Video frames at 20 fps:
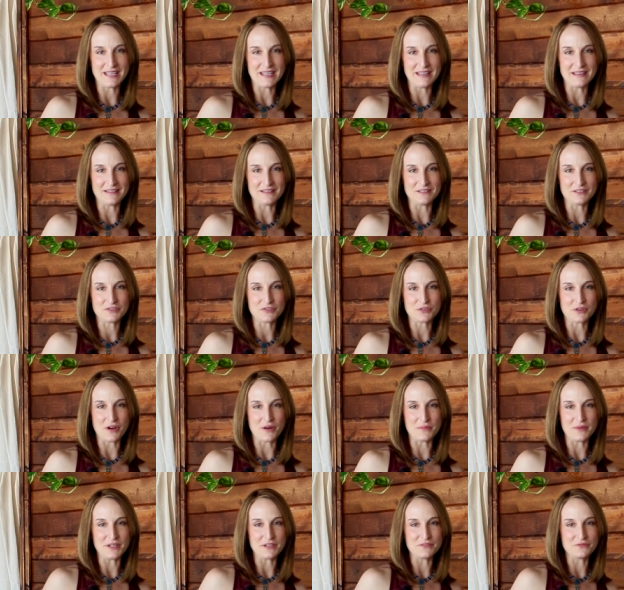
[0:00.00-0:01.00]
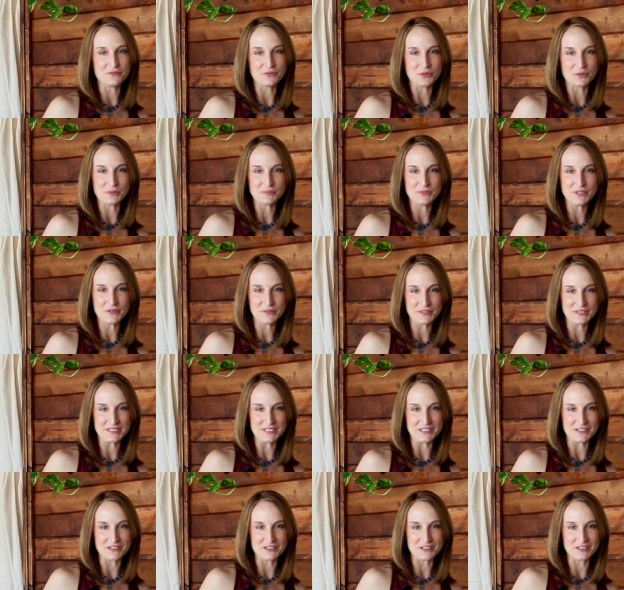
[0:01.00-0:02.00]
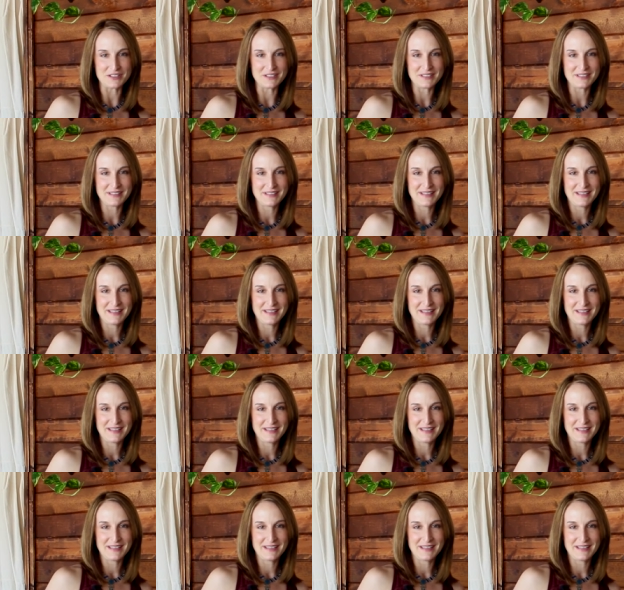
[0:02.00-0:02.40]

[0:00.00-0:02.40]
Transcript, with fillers: and trauma-informed yoga teacher.